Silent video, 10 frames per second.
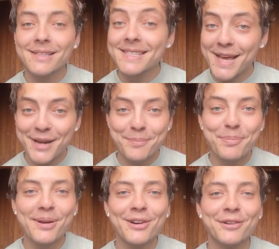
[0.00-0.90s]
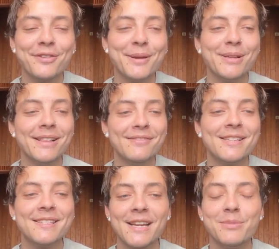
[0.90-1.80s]
setup, her family
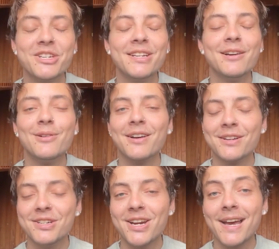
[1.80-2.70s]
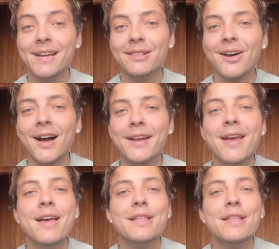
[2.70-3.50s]
lives in Myshuno on a giant lot.